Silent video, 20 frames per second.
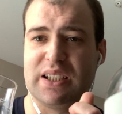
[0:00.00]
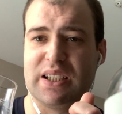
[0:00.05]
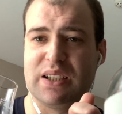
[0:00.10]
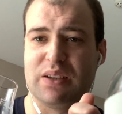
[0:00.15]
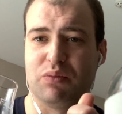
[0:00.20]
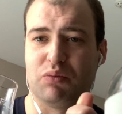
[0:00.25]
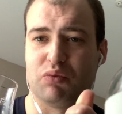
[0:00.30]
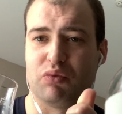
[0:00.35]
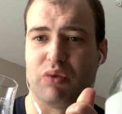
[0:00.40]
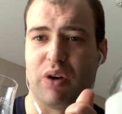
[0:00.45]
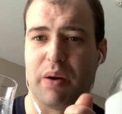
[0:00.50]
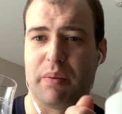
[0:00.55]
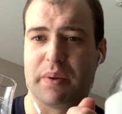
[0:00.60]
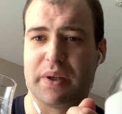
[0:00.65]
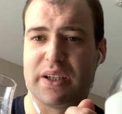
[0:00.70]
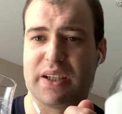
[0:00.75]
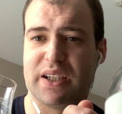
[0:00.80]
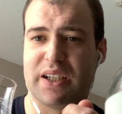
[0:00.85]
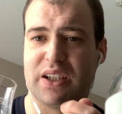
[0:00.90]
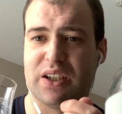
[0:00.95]
and rub
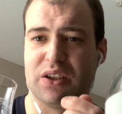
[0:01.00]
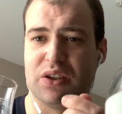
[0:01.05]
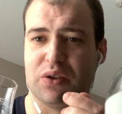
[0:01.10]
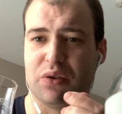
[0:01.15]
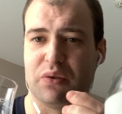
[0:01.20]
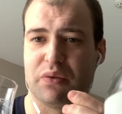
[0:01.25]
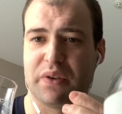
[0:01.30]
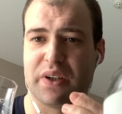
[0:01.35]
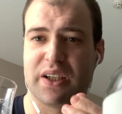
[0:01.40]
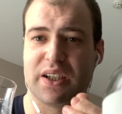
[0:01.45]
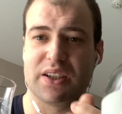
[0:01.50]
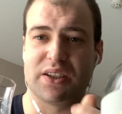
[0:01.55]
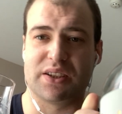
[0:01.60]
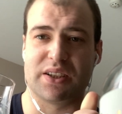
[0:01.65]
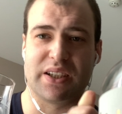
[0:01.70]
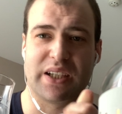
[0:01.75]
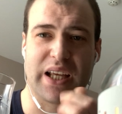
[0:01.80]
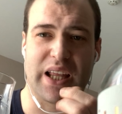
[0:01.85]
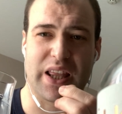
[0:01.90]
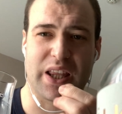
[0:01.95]
it in your fingers
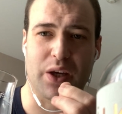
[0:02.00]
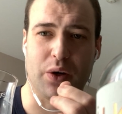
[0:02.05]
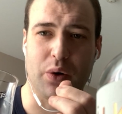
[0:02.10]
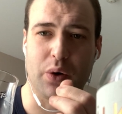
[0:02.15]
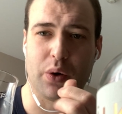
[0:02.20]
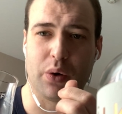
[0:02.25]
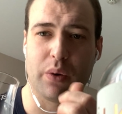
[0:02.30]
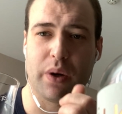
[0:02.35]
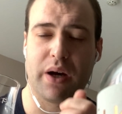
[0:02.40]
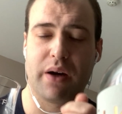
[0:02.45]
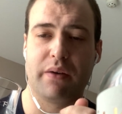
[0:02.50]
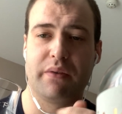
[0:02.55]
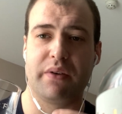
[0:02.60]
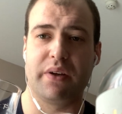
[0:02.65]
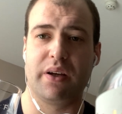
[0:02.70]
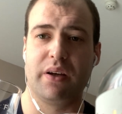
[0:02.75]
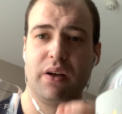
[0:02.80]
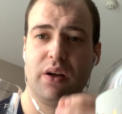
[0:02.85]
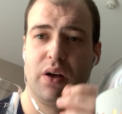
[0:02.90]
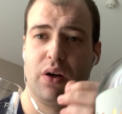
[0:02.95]
and get the oil out of
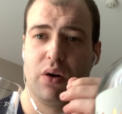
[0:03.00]
it,